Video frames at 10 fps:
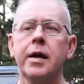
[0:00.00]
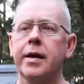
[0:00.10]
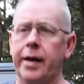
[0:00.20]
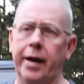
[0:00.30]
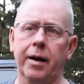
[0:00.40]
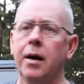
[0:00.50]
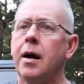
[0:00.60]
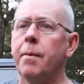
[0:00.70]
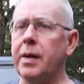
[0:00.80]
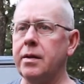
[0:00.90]
Yeah,
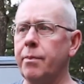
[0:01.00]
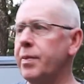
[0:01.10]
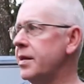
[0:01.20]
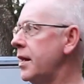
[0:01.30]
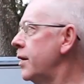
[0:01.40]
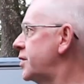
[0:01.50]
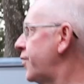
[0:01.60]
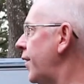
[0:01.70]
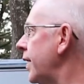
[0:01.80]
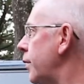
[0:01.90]
but it's
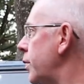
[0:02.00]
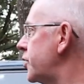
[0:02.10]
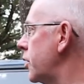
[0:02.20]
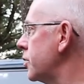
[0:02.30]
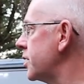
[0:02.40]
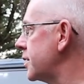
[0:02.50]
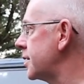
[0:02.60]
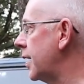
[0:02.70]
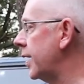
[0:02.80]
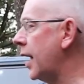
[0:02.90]
funny. We chose this
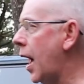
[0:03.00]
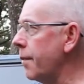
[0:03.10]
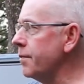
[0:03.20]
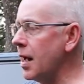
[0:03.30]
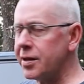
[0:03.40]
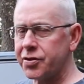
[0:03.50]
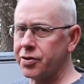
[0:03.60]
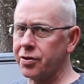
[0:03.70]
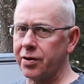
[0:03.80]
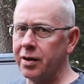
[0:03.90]
site. I'm not
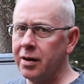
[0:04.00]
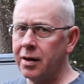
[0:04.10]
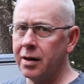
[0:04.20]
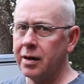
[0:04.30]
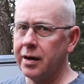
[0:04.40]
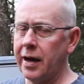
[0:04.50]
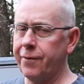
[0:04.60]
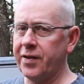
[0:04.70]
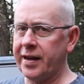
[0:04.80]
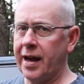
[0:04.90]
sure
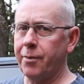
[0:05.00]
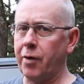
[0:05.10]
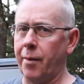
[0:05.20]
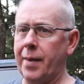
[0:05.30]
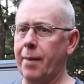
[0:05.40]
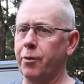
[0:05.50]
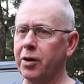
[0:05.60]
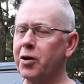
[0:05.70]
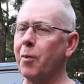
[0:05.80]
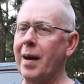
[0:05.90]
if the campground map. We're
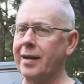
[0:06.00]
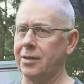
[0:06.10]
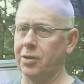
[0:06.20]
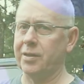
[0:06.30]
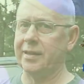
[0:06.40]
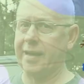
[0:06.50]
going to go back and look at the